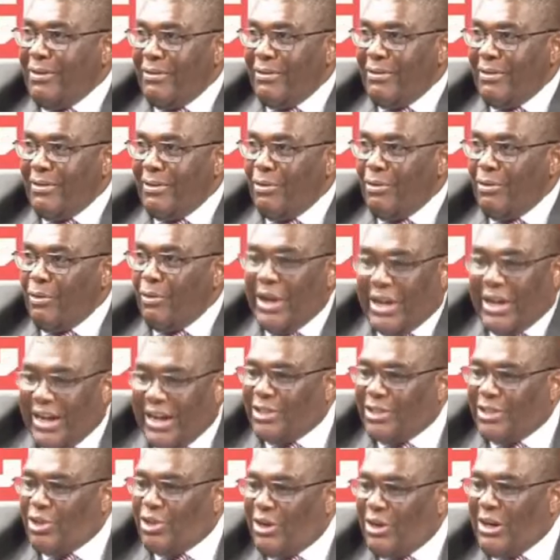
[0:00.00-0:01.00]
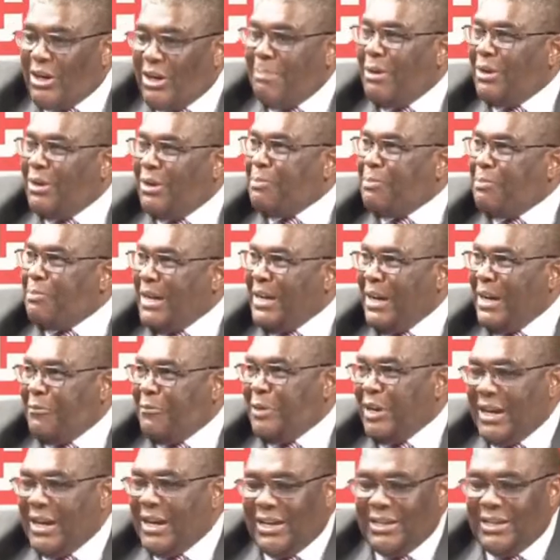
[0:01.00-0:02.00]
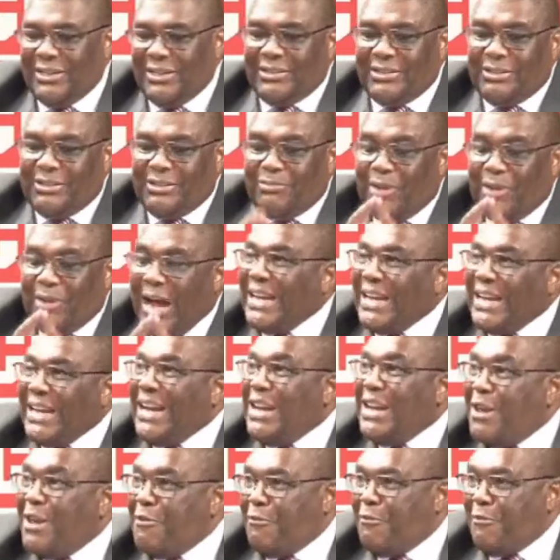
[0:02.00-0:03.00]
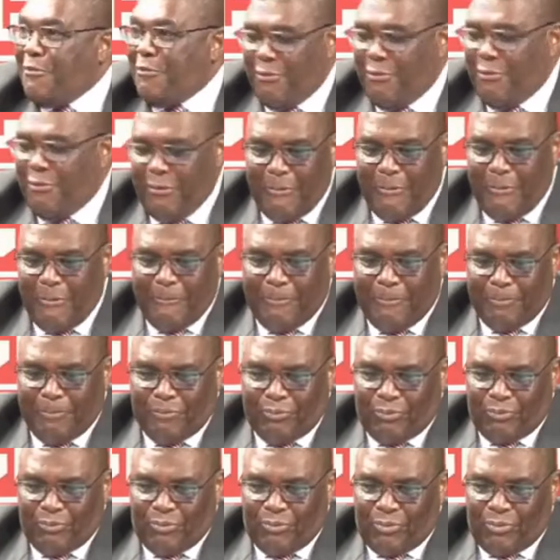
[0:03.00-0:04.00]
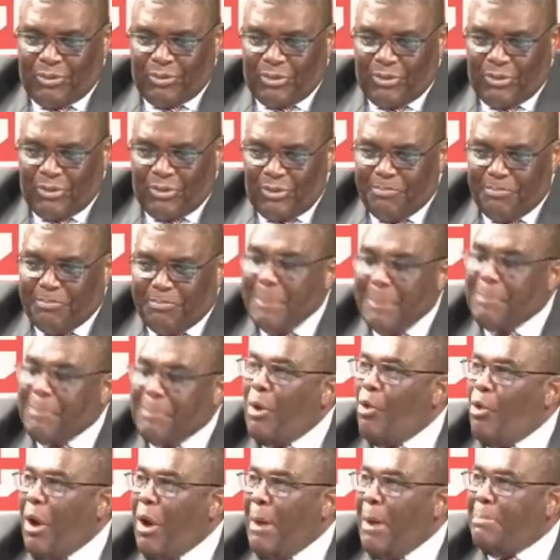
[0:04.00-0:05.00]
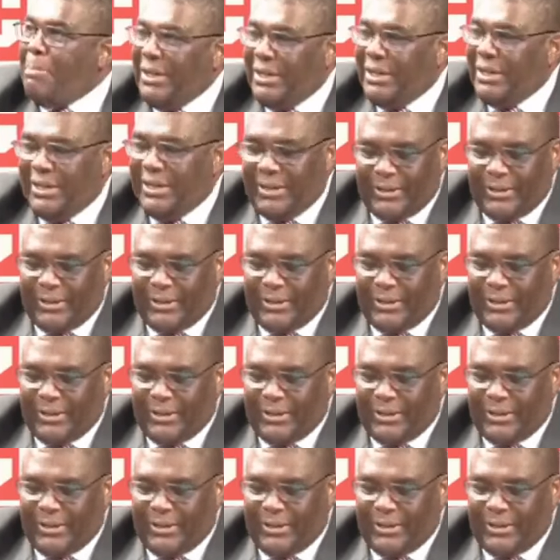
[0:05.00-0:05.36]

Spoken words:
We can't talk about Pan-African and leave people who are bleeding.